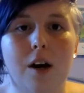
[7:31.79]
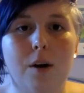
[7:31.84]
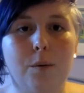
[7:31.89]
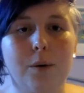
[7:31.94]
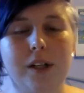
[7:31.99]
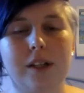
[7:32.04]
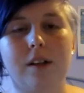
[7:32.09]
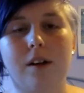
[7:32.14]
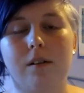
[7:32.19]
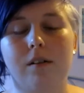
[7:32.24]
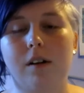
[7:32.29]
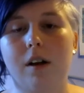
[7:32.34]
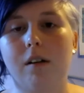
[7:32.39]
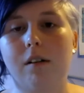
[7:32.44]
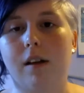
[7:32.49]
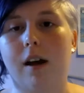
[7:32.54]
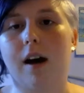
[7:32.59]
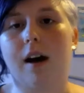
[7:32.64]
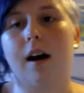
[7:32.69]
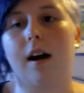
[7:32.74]
We don't know
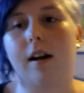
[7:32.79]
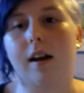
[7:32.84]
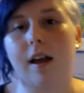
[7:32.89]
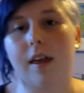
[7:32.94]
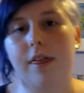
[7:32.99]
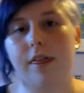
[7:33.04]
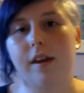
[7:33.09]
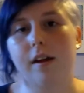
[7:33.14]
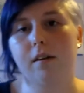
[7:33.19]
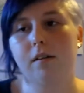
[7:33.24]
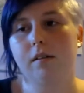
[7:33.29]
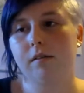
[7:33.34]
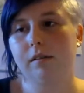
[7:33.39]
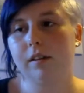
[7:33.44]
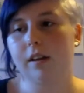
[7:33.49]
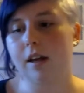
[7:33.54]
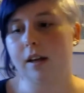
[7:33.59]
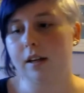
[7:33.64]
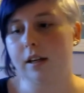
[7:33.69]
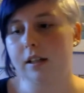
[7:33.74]
that, and I
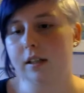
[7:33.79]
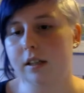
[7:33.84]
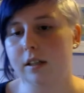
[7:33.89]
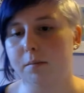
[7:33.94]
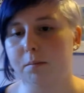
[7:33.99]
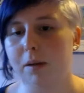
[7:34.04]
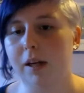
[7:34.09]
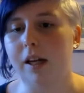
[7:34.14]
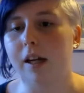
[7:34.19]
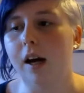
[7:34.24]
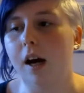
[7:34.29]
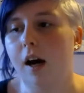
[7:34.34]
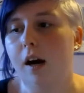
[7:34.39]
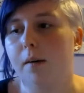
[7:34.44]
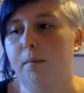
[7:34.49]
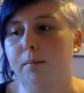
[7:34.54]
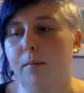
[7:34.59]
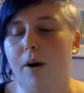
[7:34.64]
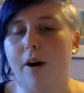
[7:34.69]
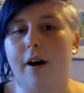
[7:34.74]
think there needs to be
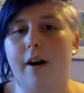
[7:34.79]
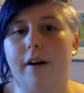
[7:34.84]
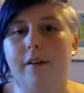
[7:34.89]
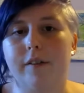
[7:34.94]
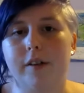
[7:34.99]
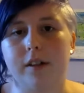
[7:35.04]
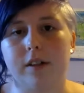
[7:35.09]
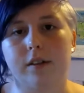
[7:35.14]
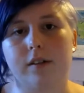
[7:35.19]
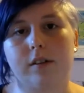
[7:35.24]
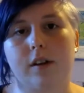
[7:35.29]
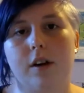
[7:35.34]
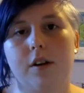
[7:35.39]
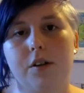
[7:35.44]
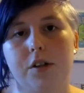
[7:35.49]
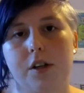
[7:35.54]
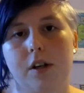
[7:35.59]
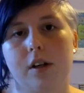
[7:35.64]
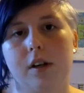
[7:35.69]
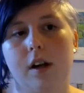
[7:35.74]
more of a
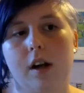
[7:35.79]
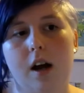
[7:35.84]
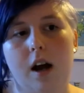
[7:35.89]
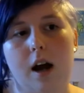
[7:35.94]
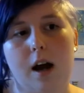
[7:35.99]
discussion